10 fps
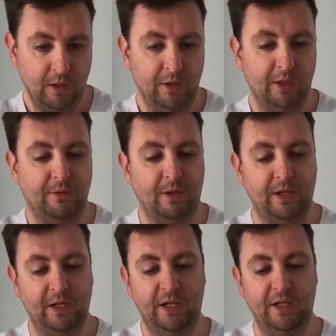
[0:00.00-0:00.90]
This
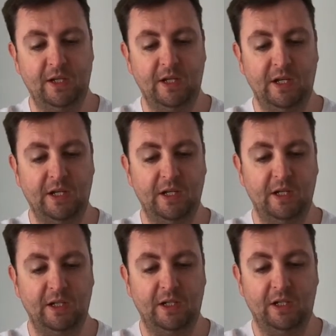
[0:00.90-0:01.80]
one is the
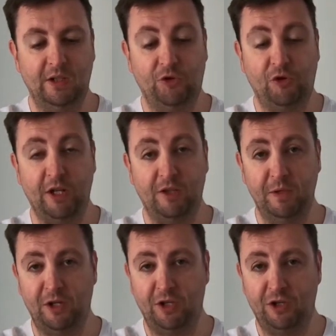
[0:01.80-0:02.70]

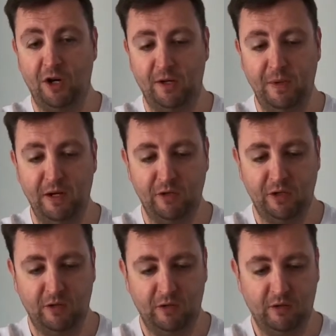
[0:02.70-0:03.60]
transmission side
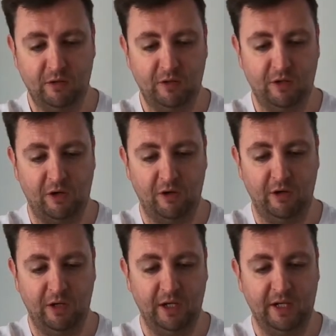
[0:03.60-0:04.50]
mount.
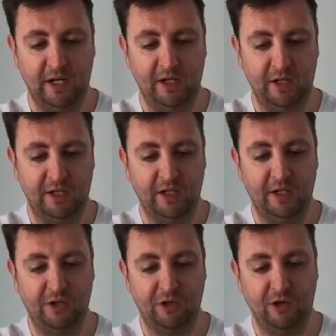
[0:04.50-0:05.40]
So again, it's an
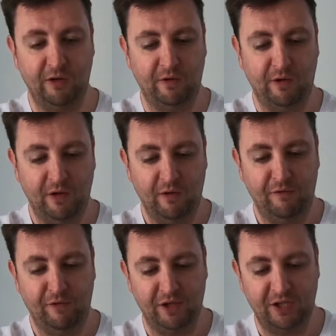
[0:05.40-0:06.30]
insert
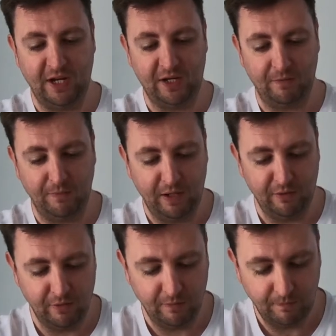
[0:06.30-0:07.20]
for the standard mount.